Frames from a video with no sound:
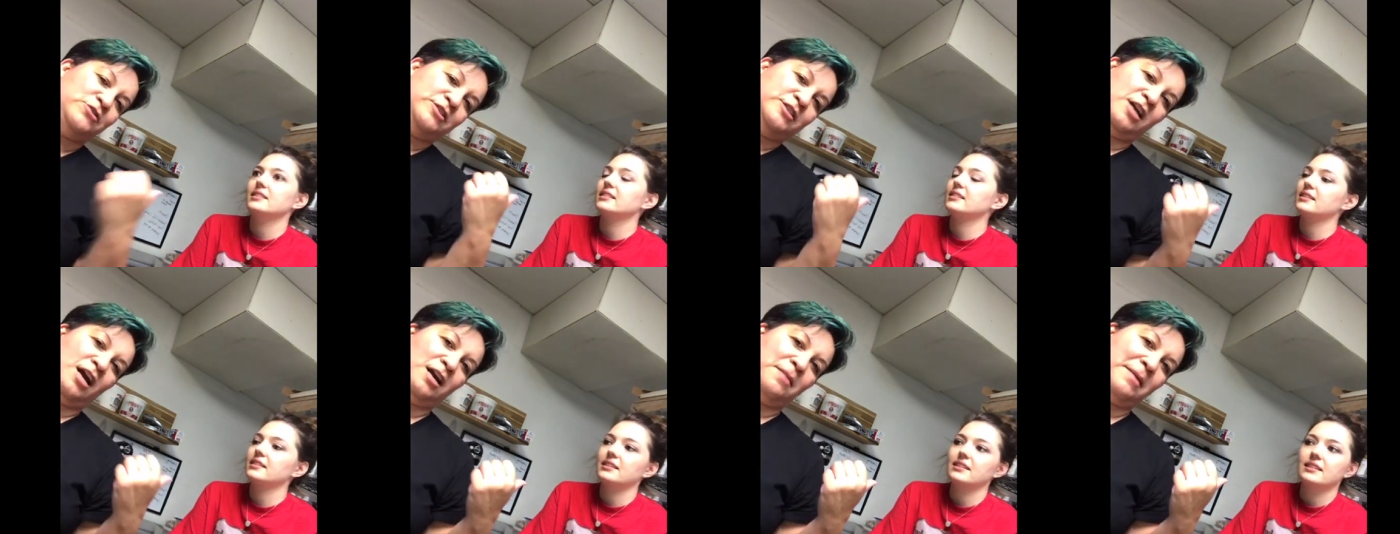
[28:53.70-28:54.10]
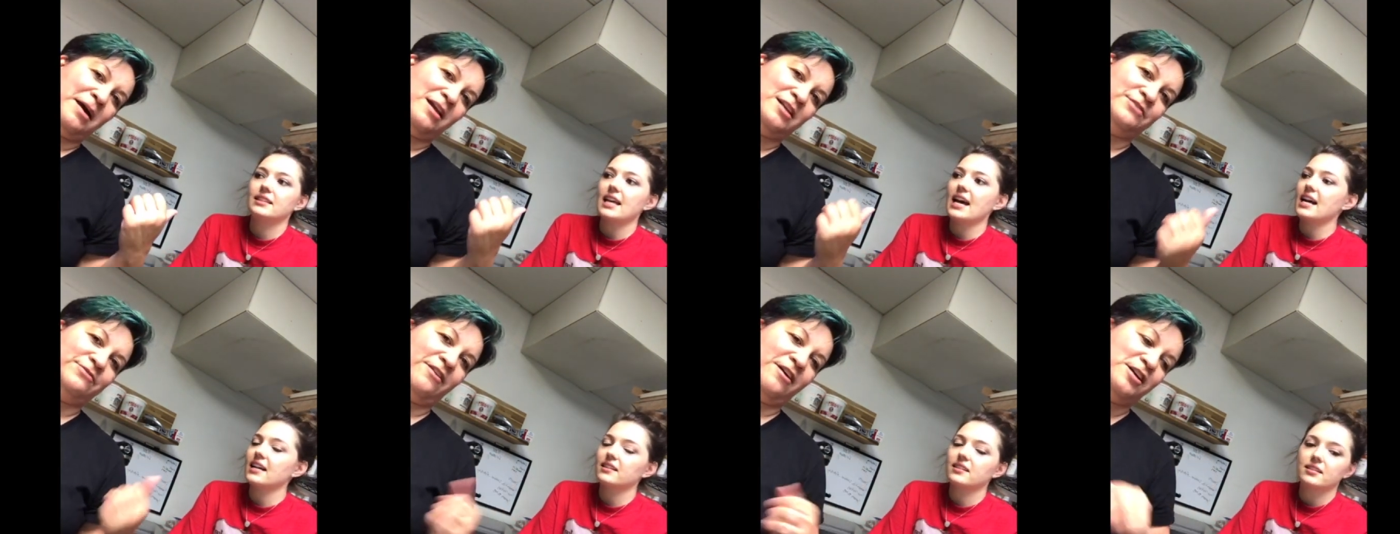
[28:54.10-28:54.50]
Speaker 1: was talking about
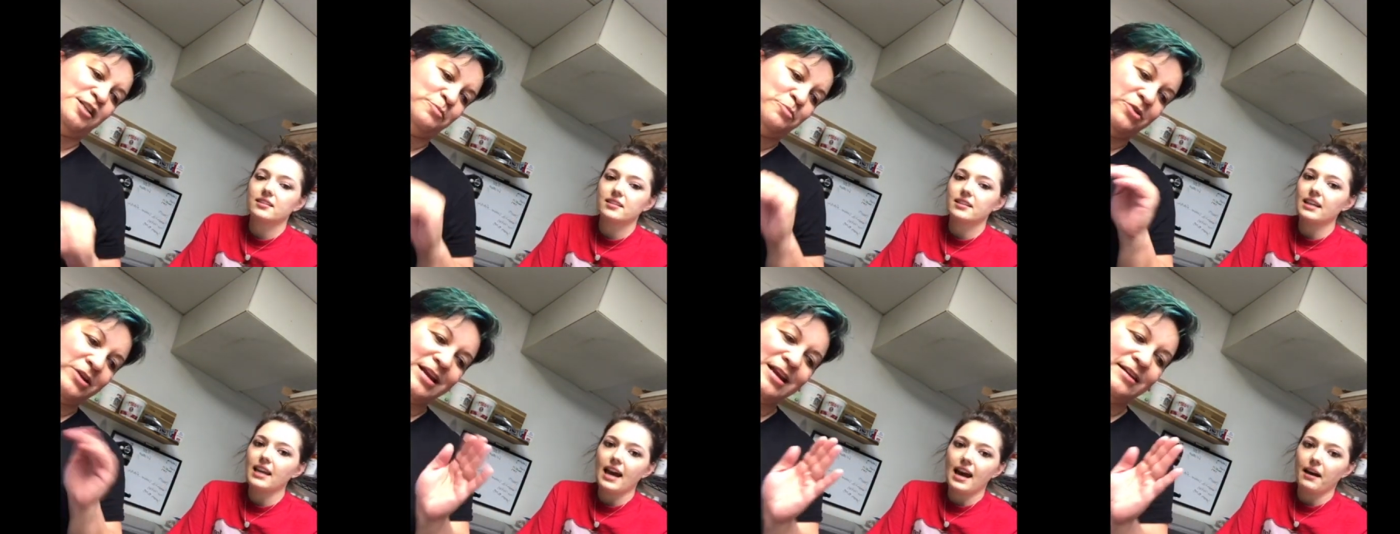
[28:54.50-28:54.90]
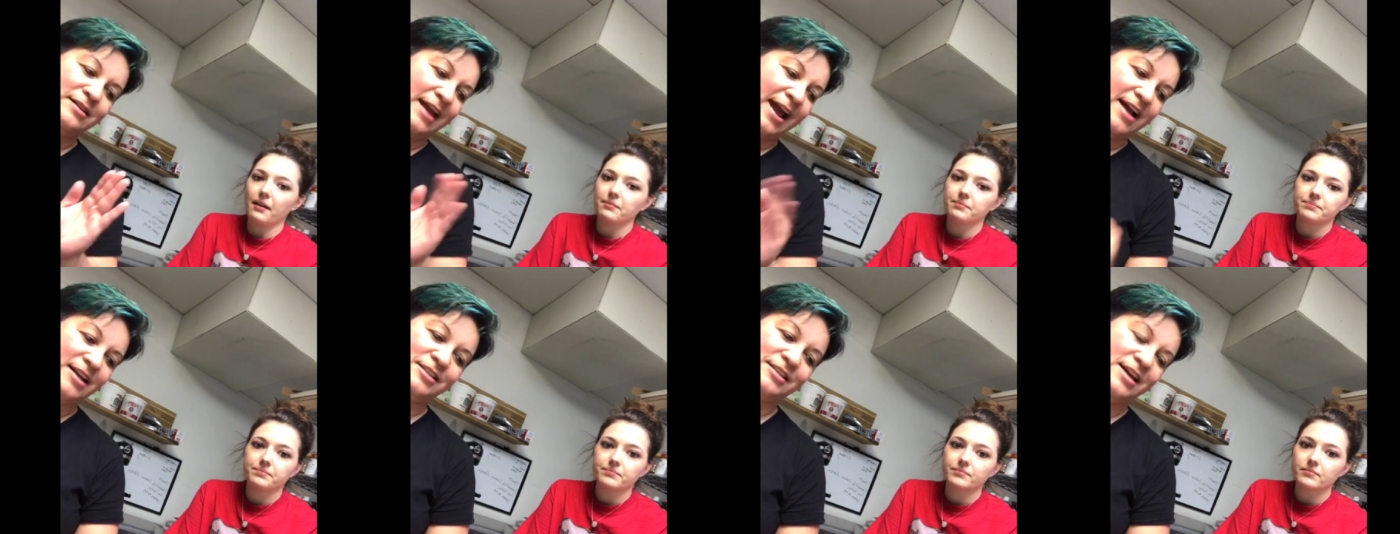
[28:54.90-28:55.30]
as far as putting in
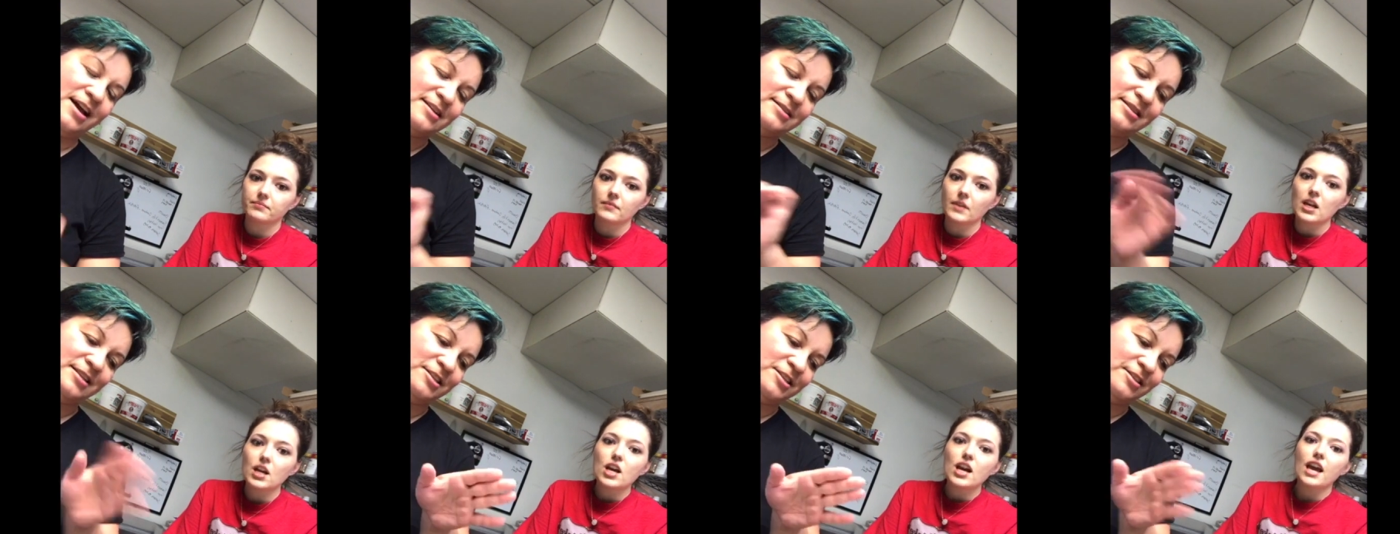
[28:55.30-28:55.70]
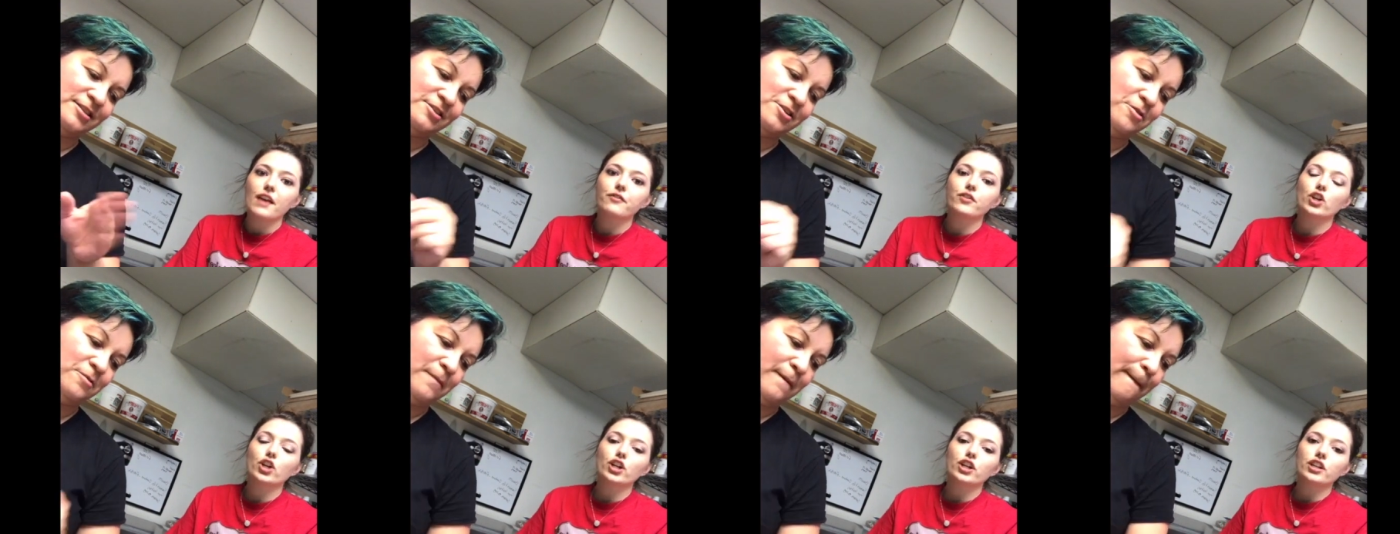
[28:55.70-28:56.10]
hashtags that just if